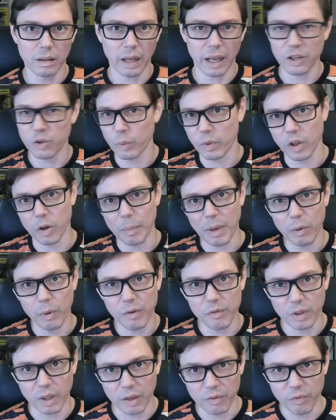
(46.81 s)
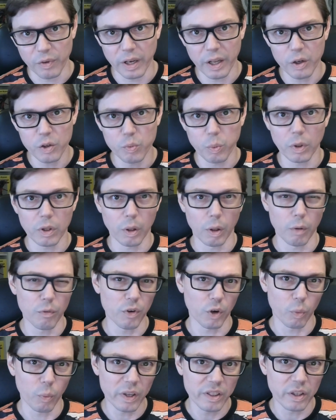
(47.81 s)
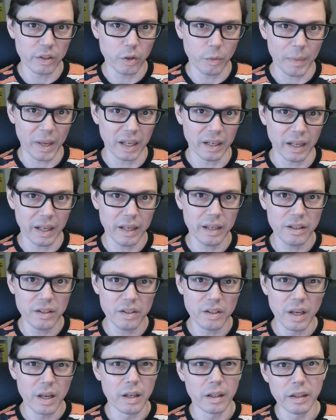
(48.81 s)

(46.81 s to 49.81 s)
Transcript: As with all my Ravenloft videos, we'll go over what the domain is,